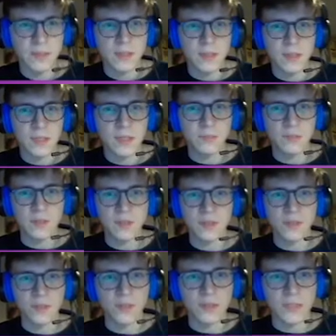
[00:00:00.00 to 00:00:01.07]
If that's not the
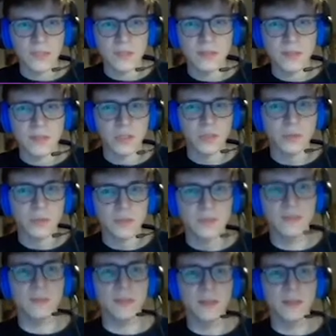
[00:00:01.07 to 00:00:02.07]
case, then you go with Intimidate.